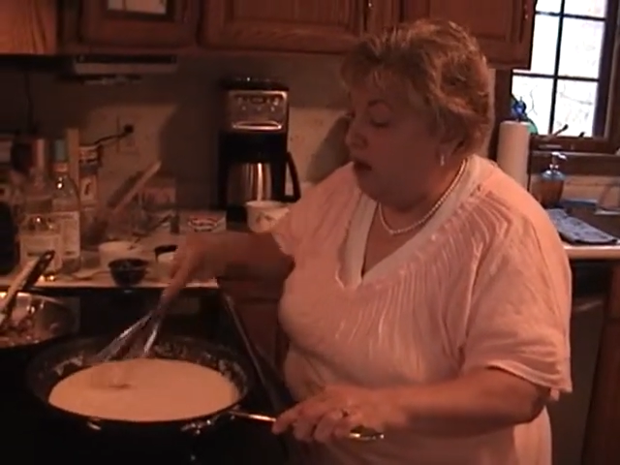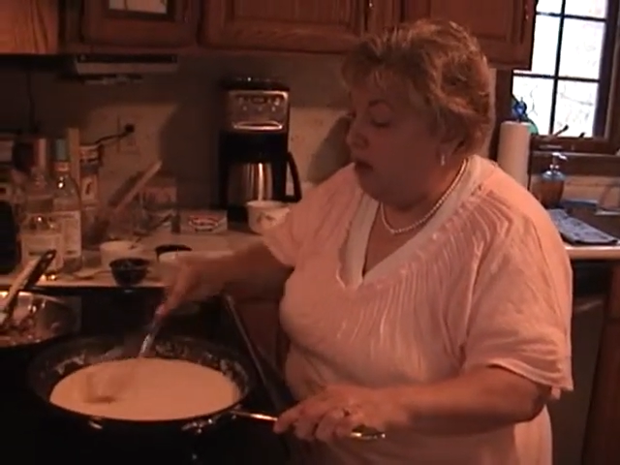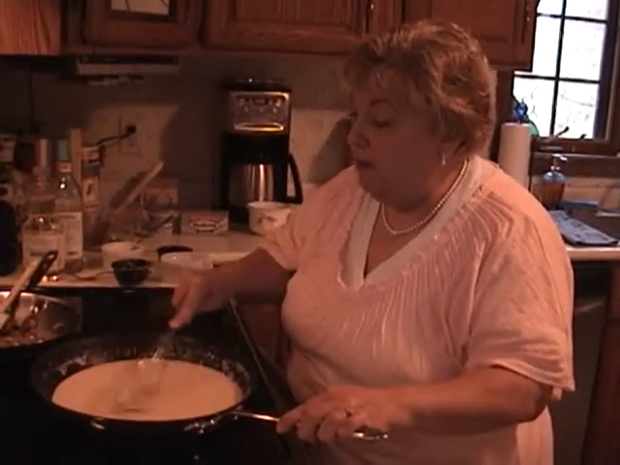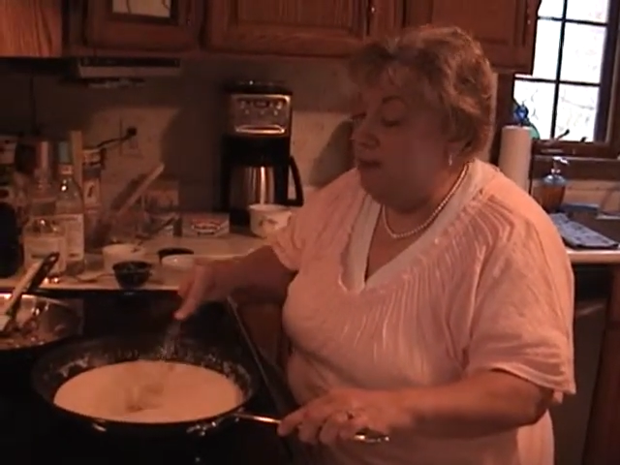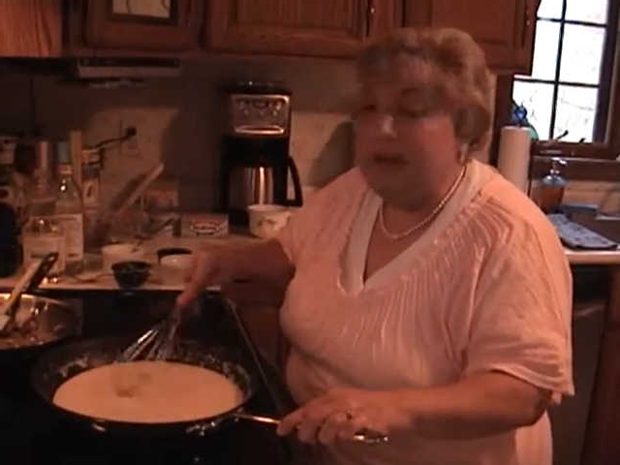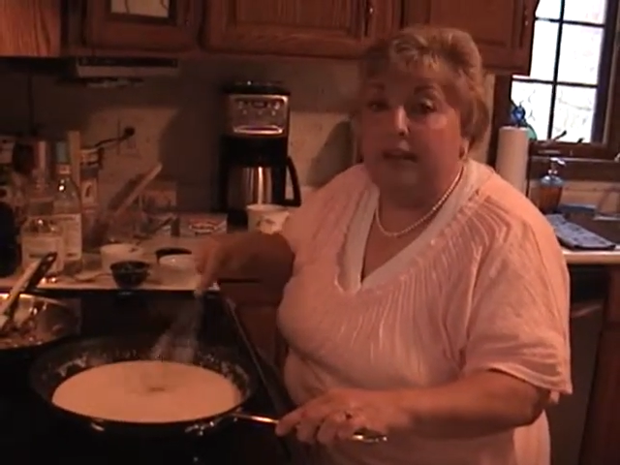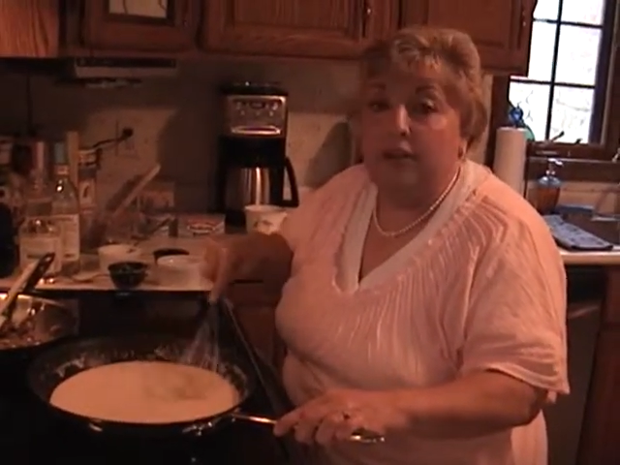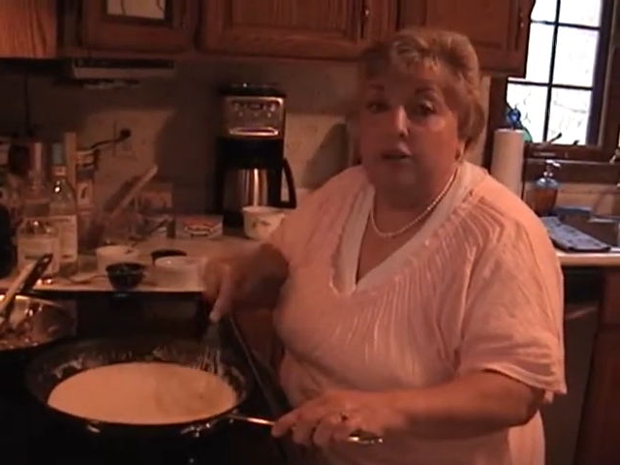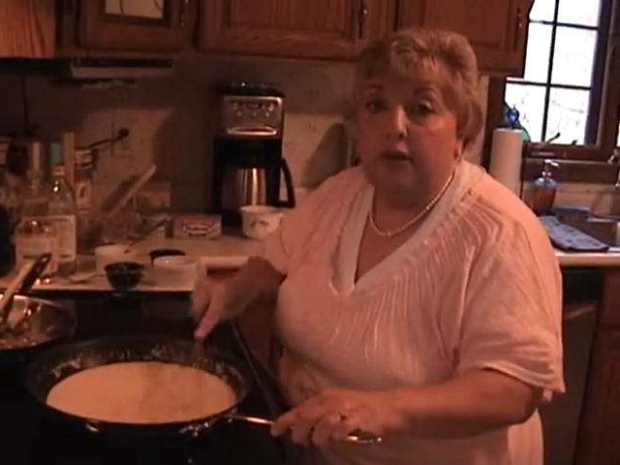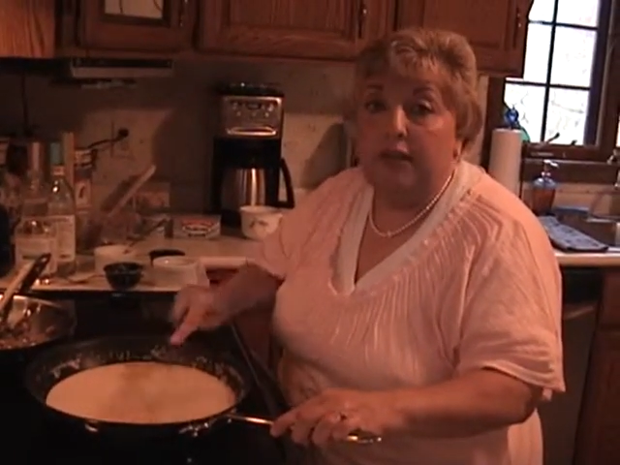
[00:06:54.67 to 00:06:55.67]
remaining
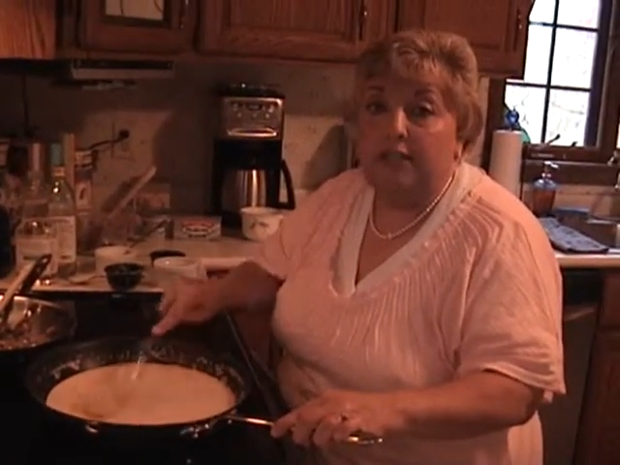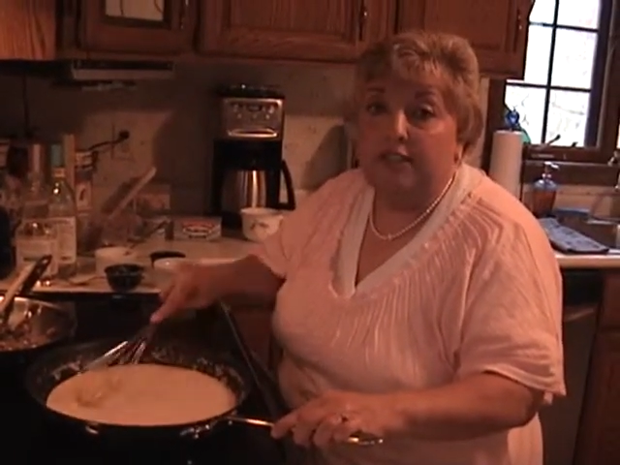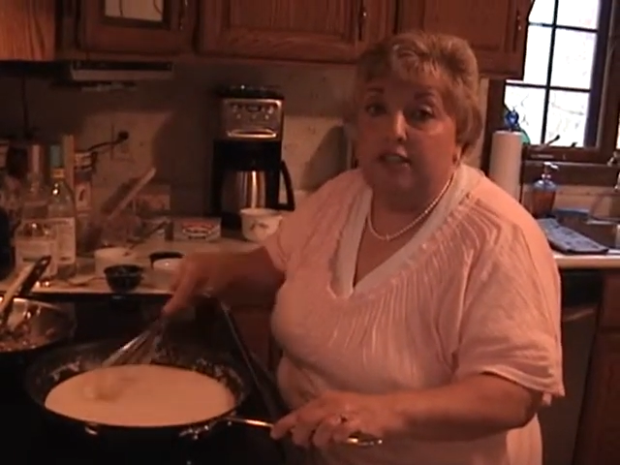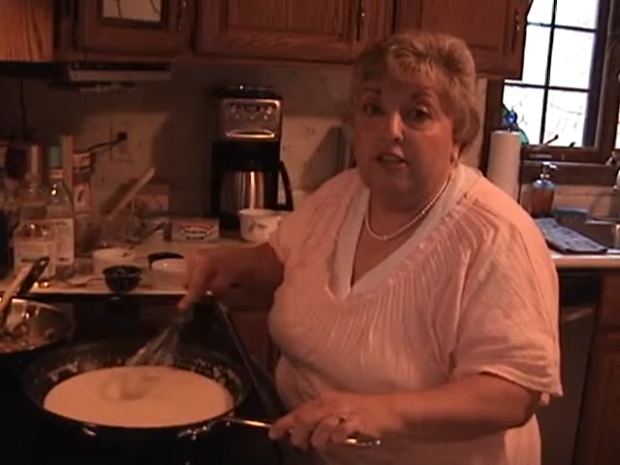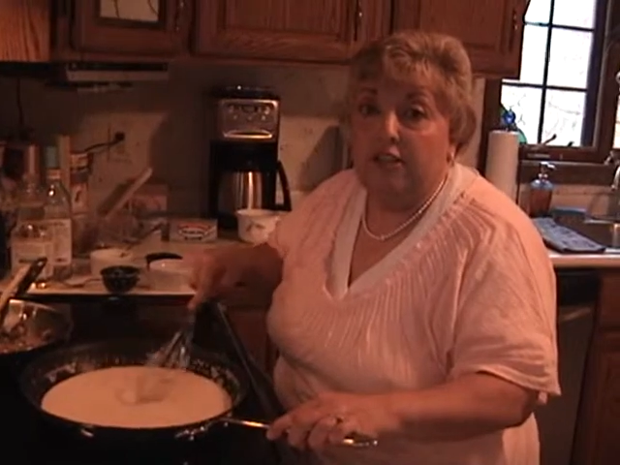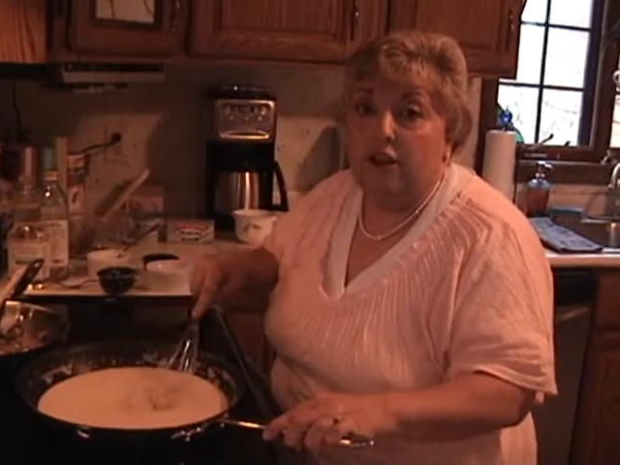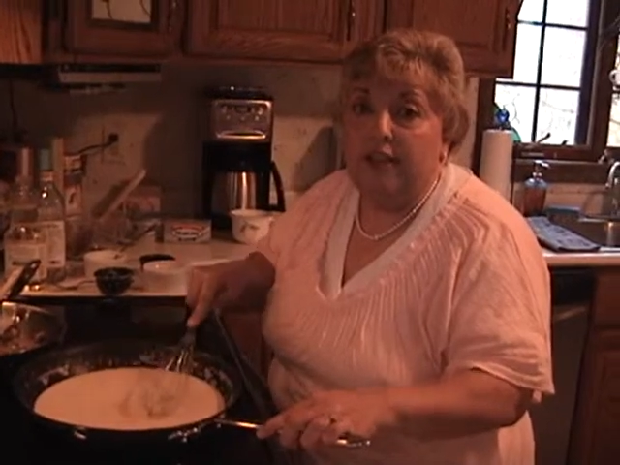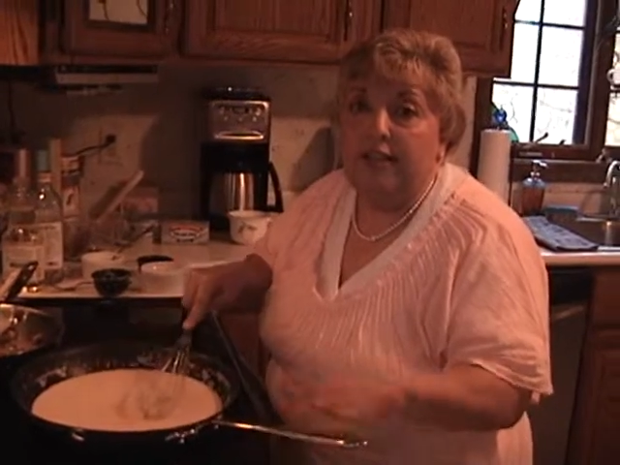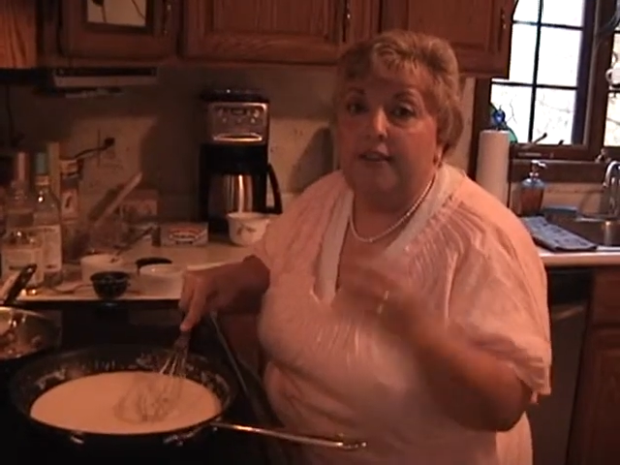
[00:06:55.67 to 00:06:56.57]
ingredients to the sauce,